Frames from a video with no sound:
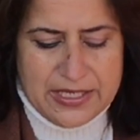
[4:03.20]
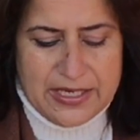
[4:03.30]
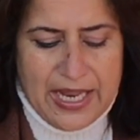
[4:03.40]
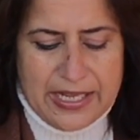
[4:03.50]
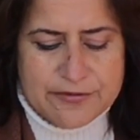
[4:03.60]
our
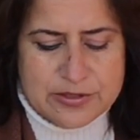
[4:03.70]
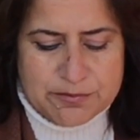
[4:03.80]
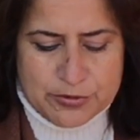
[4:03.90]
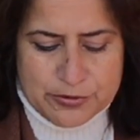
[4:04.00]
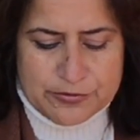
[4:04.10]
lives
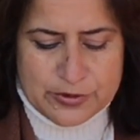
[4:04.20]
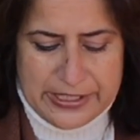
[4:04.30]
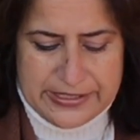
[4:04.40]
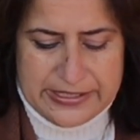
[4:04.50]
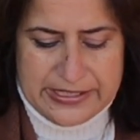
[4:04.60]
improve
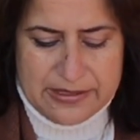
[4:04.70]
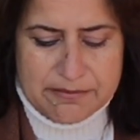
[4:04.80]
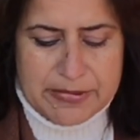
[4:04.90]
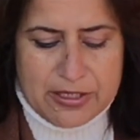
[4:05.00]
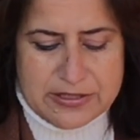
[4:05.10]
greatly
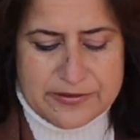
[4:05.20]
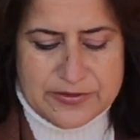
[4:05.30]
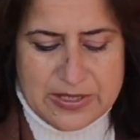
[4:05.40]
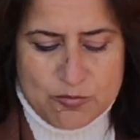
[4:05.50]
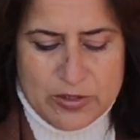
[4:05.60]
because of
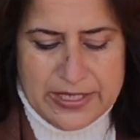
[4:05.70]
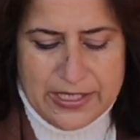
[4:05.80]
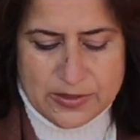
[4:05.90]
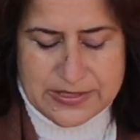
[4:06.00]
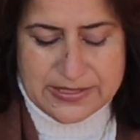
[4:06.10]
someone
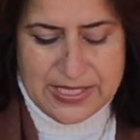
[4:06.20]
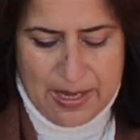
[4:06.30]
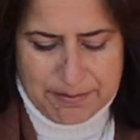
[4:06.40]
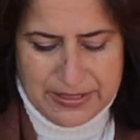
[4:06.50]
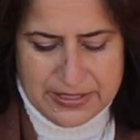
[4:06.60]
else's
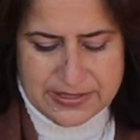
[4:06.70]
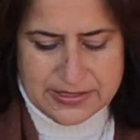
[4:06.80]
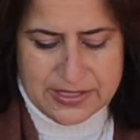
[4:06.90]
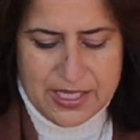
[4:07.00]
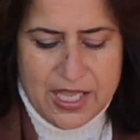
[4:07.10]
happiness.
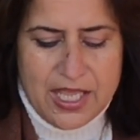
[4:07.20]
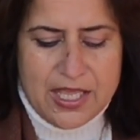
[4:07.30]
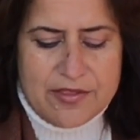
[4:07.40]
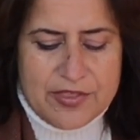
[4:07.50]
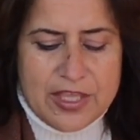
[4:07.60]

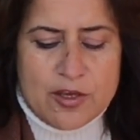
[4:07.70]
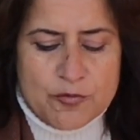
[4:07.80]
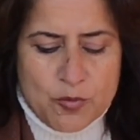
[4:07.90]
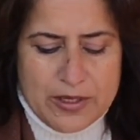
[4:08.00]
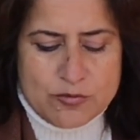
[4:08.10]
Think of
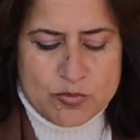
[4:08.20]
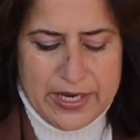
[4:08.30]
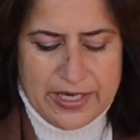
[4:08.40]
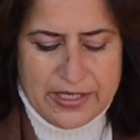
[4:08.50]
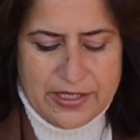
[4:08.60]
one
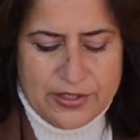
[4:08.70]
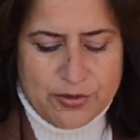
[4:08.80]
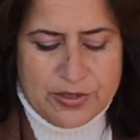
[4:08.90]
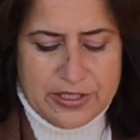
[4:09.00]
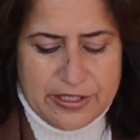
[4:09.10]
way you
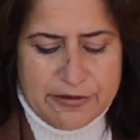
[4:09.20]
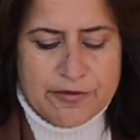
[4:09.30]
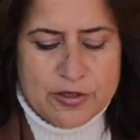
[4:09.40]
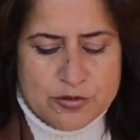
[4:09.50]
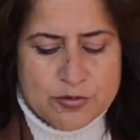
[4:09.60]
can give
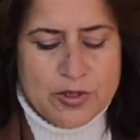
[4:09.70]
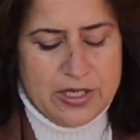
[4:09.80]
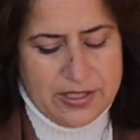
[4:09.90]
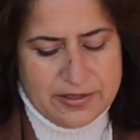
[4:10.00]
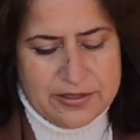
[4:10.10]
to
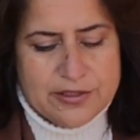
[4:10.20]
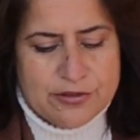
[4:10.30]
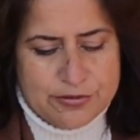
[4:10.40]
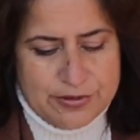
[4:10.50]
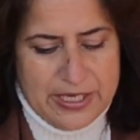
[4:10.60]
another
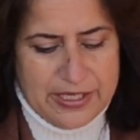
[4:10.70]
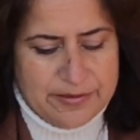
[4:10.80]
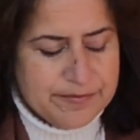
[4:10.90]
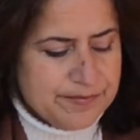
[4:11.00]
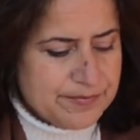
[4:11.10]
today.
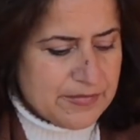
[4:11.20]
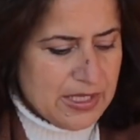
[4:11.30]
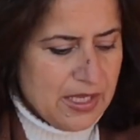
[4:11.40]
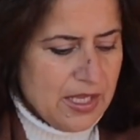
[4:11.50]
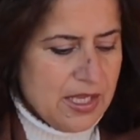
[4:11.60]

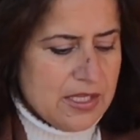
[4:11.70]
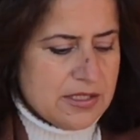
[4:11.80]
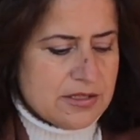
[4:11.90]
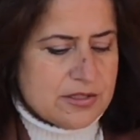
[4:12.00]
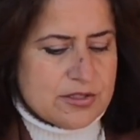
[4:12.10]

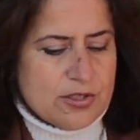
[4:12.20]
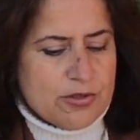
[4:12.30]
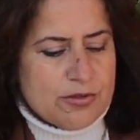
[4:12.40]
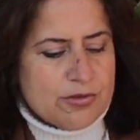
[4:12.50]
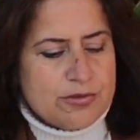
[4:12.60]

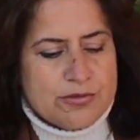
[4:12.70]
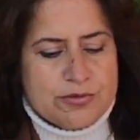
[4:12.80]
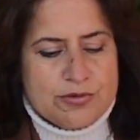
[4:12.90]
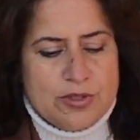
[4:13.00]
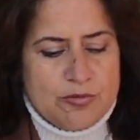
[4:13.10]

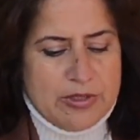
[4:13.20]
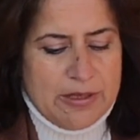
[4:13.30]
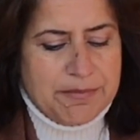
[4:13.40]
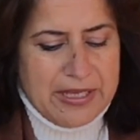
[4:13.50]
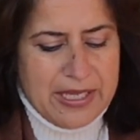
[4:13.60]
So what
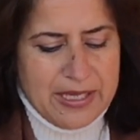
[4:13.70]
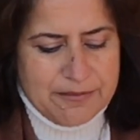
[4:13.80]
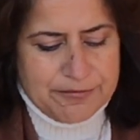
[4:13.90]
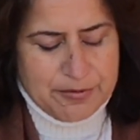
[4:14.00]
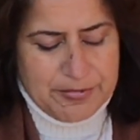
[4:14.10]
I'm picking up
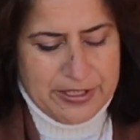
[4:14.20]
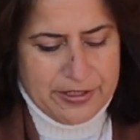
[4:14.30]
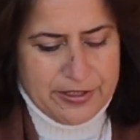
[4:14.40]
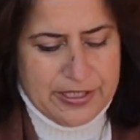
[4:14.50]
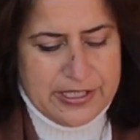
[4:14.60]
from
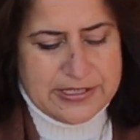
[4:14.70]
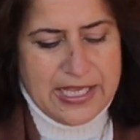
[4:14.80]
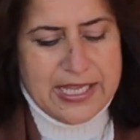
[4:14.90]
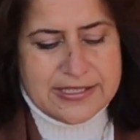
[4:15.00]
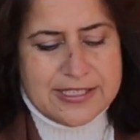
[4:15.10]
here is,
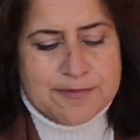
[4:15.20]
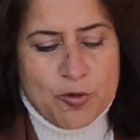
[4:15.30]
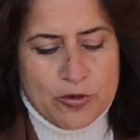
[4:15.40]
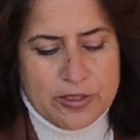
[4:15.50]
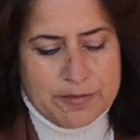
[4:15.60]
as this
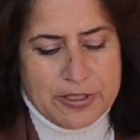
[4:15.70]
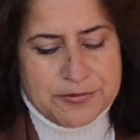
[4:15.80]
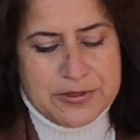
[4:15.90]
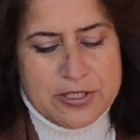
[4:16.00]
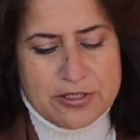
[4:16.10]
portal, because
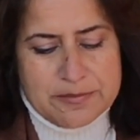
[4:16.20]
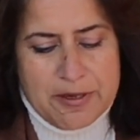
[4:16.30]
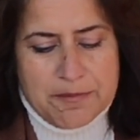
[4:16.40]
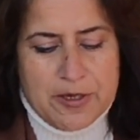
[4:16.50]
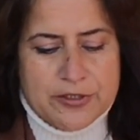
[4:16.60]
we talked
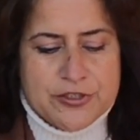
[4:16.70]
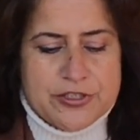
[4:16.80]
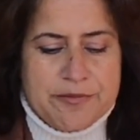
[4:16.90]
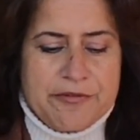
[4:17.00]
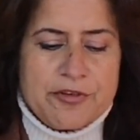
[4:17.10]
about
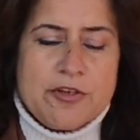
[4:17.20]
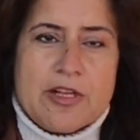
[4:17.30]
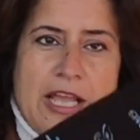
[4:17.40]
partnership, if you look